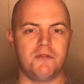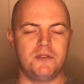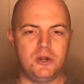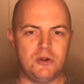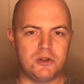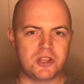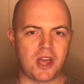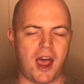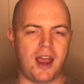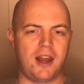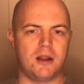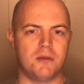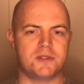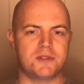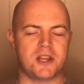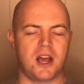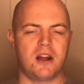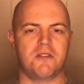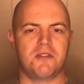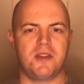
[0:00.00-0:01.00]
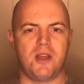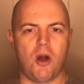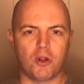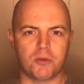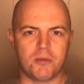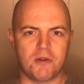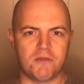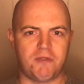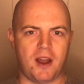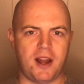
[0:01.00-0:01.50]
news items out of the
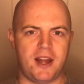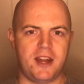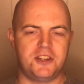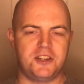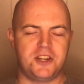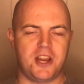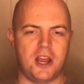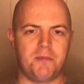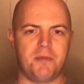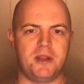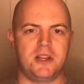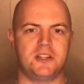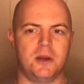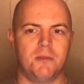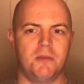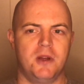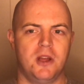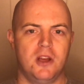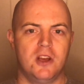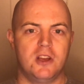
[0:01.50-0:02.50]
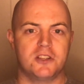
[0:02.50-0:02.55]
Ultimate Fighting Championship.